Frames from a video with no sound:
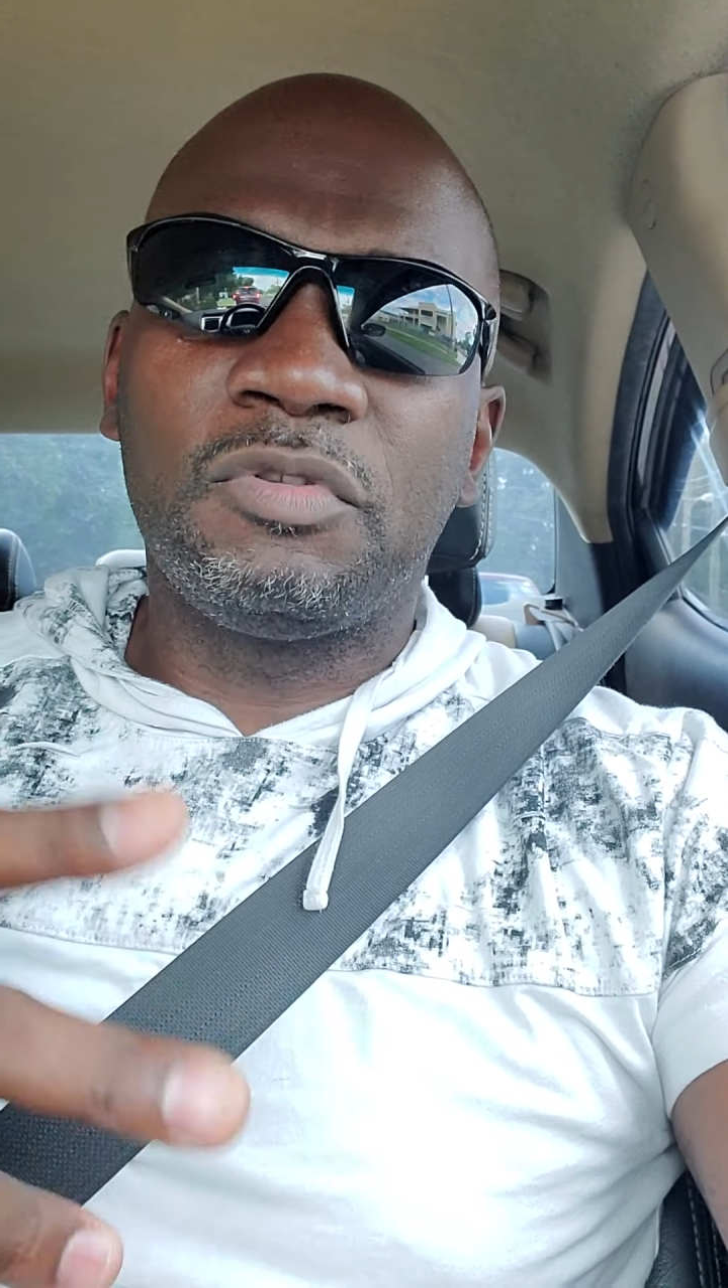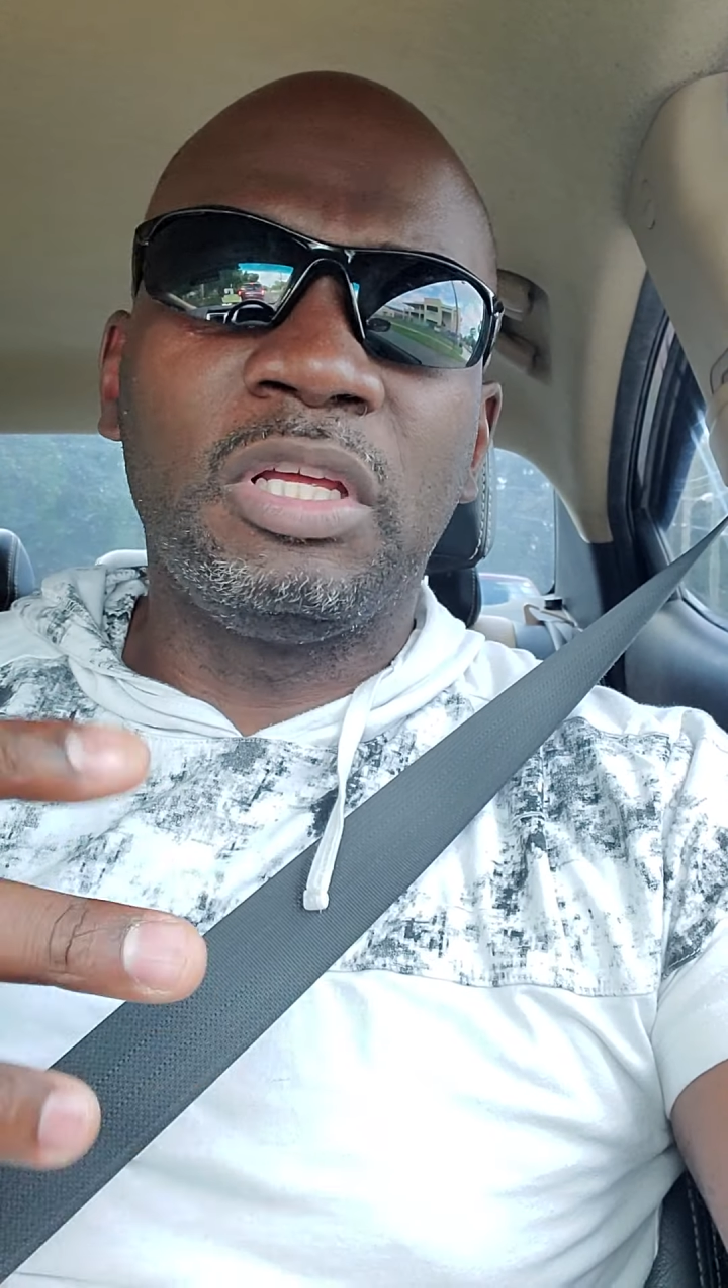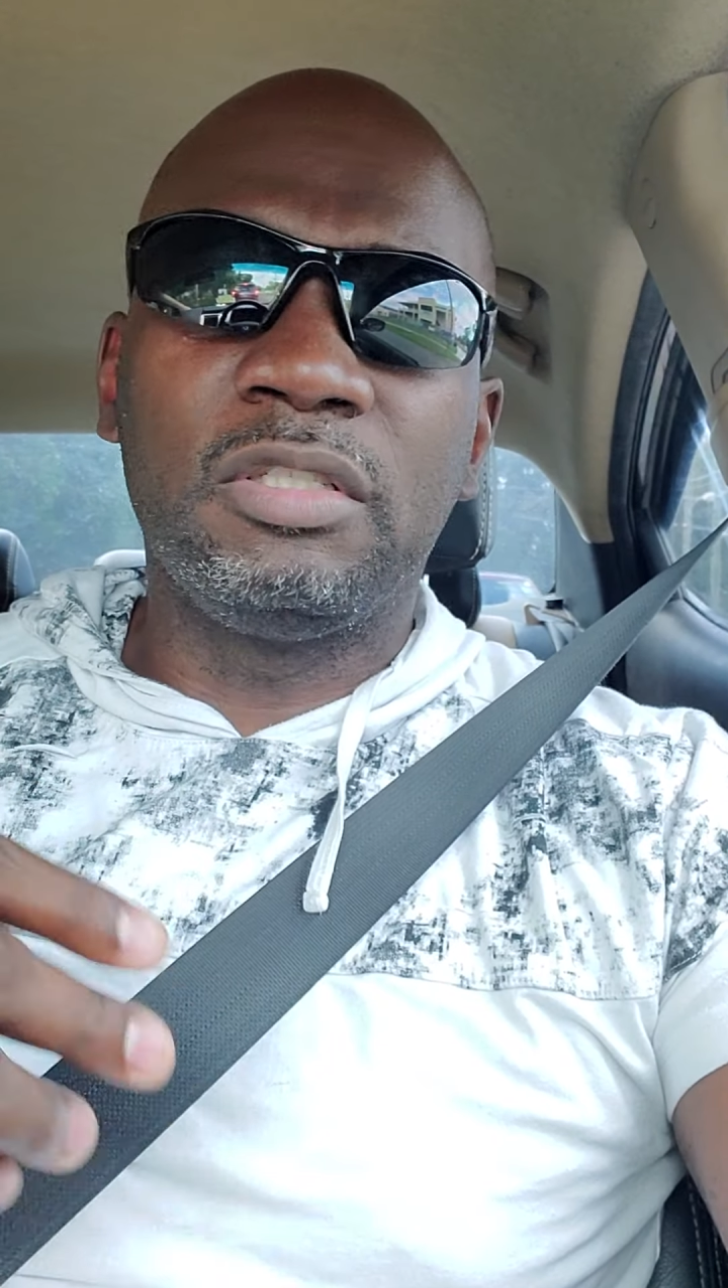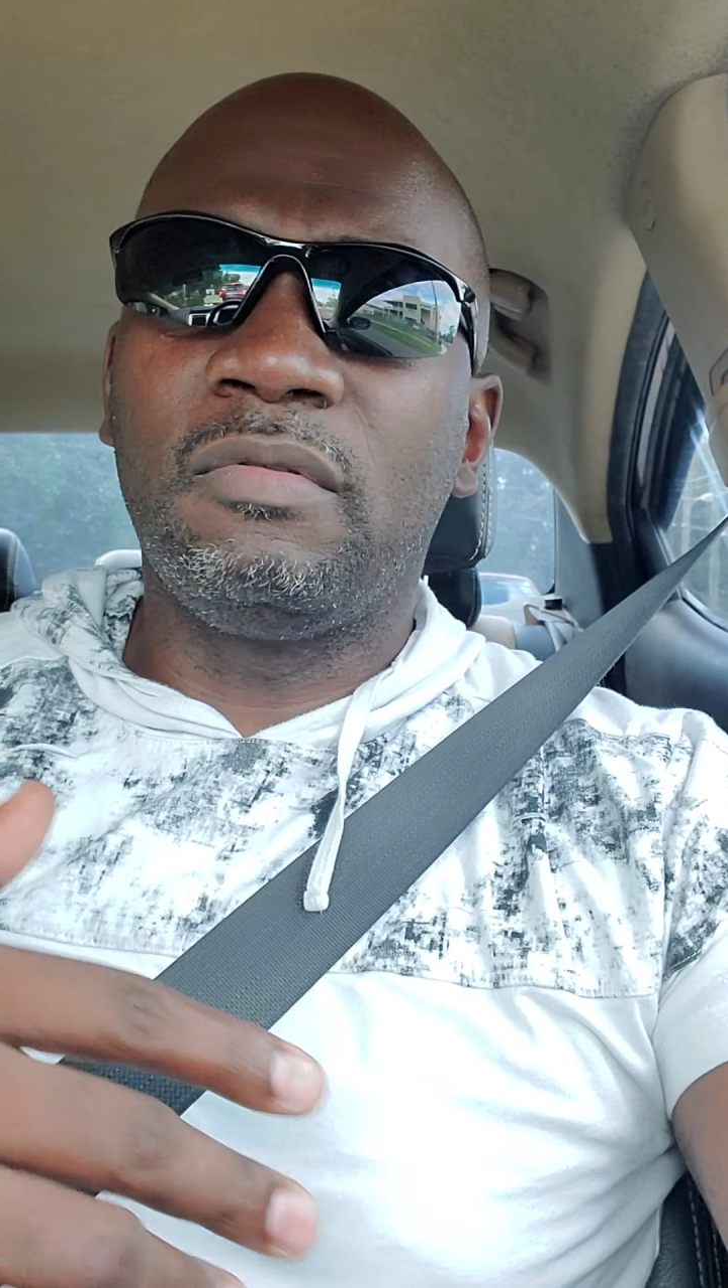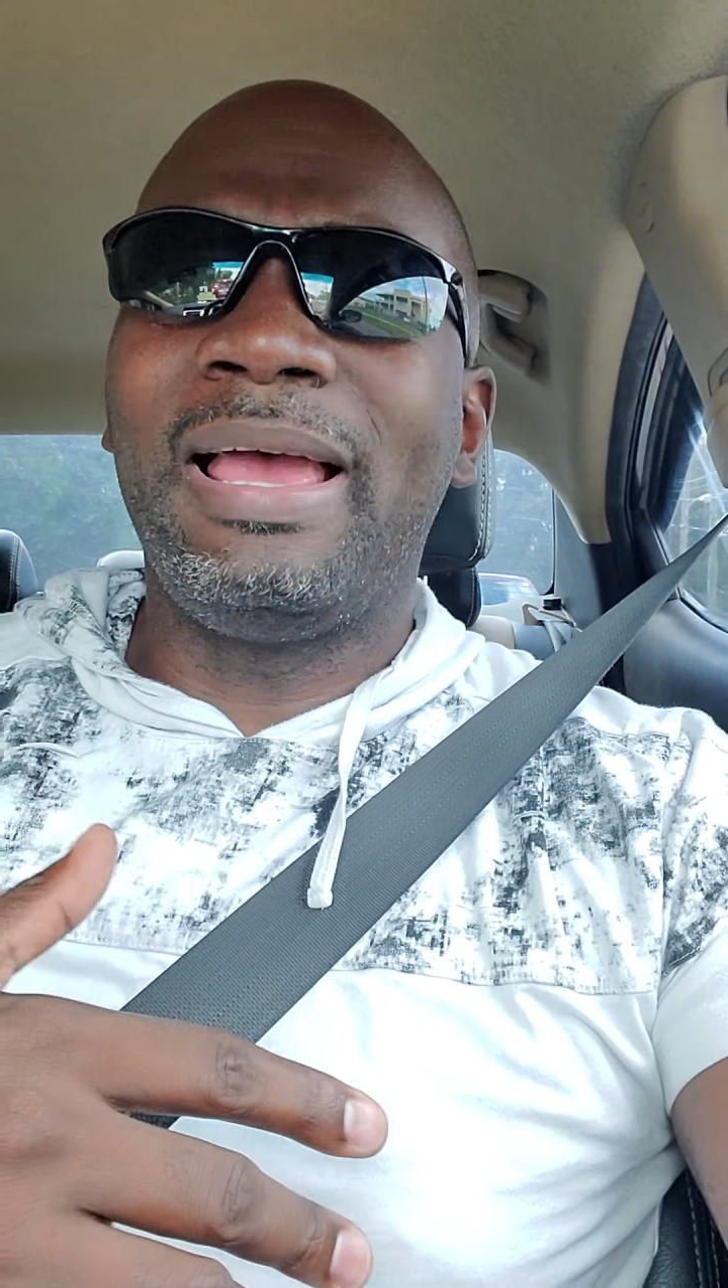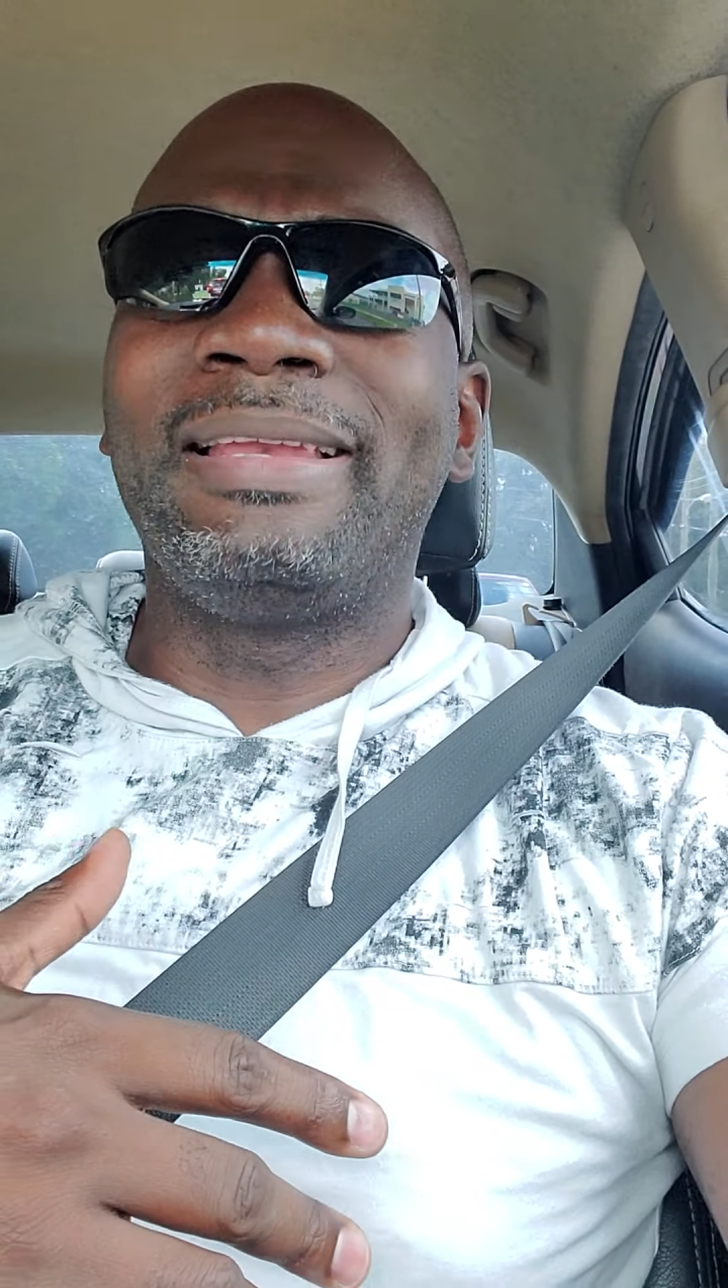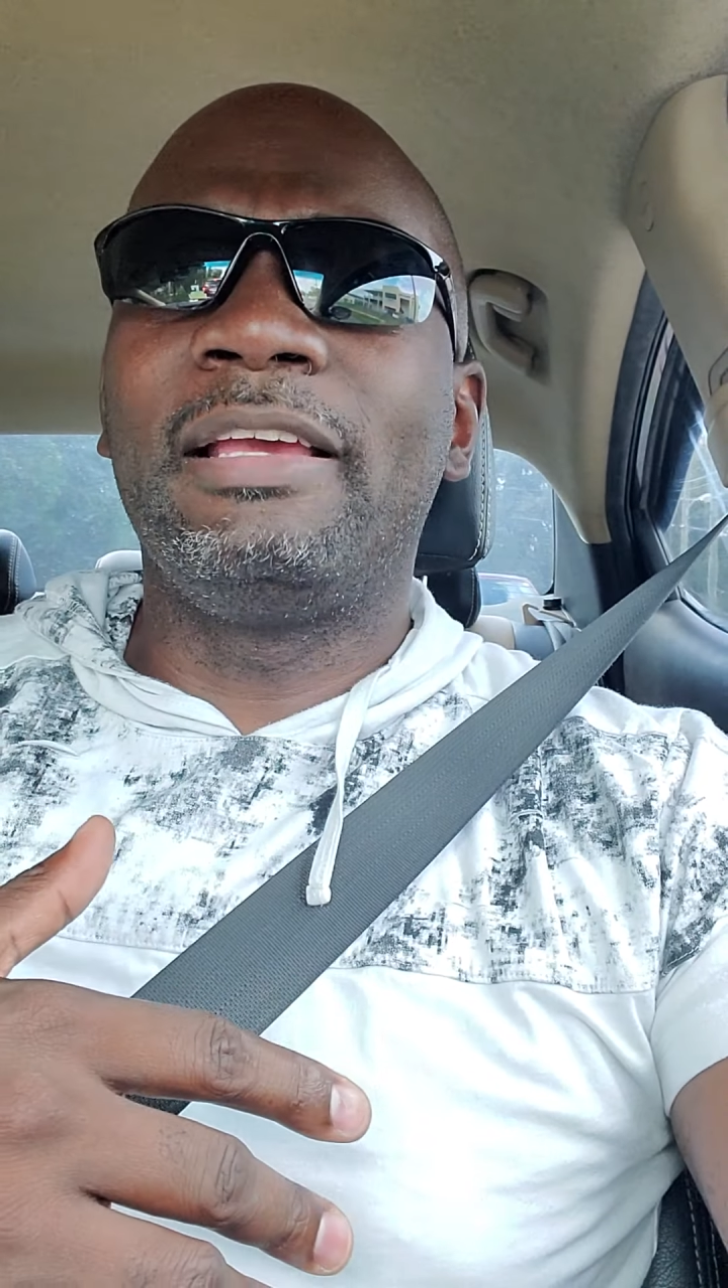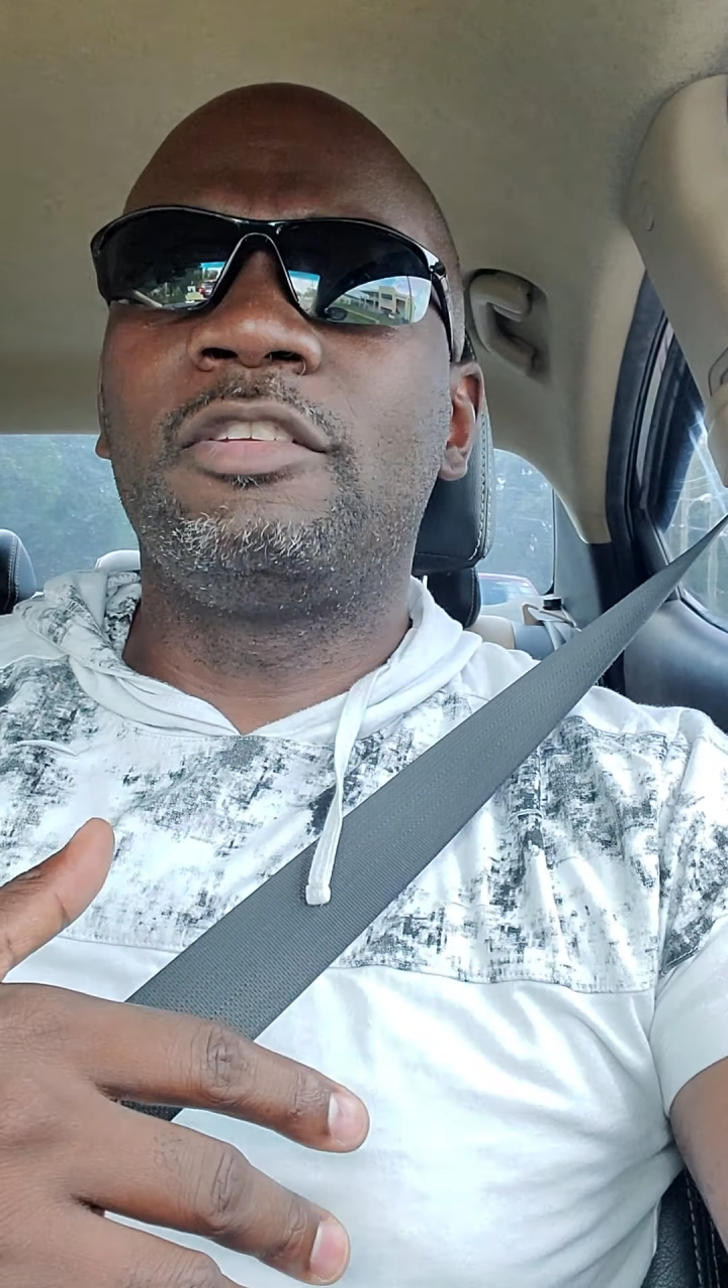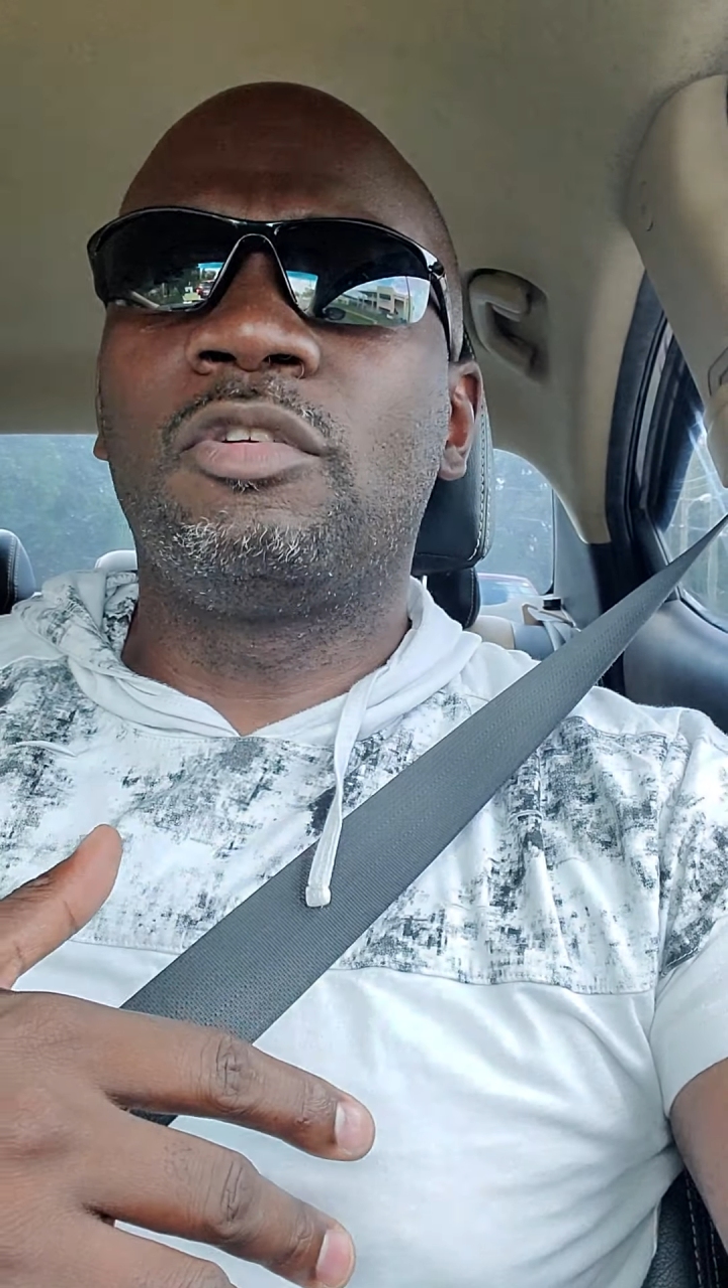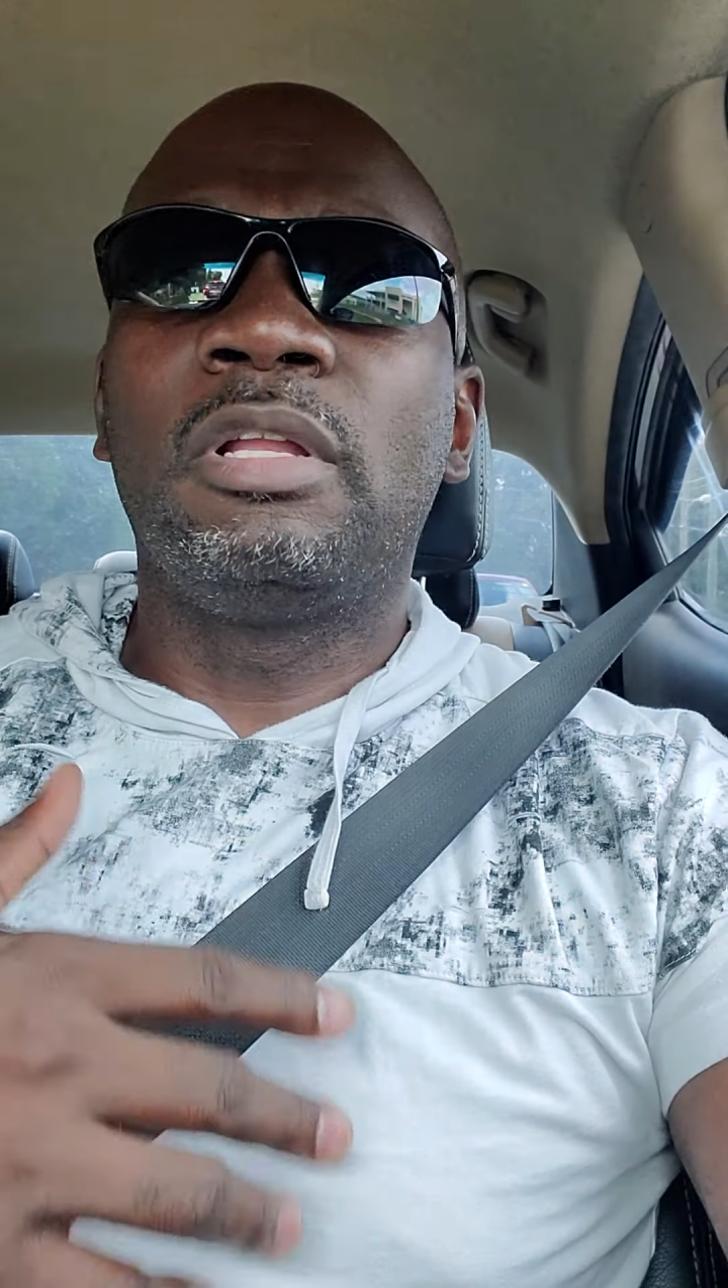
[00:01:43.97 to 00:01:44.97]
things of that
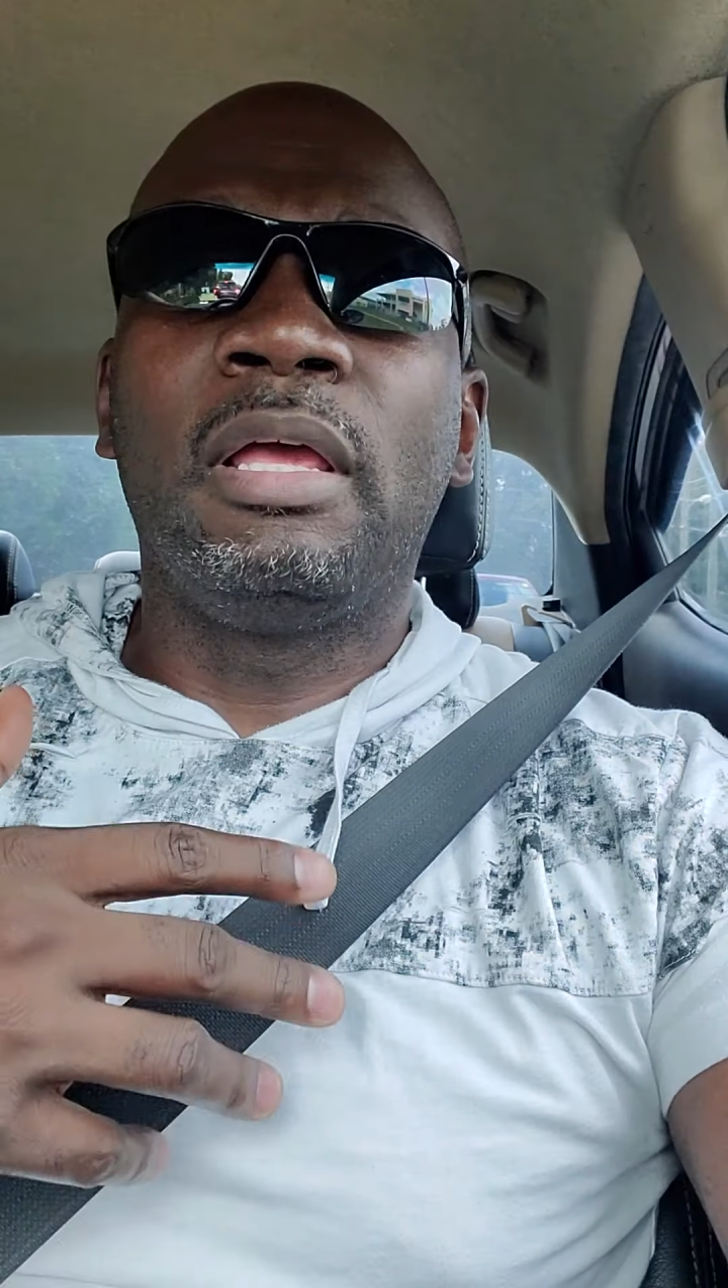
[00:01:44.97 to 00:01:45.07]
nature.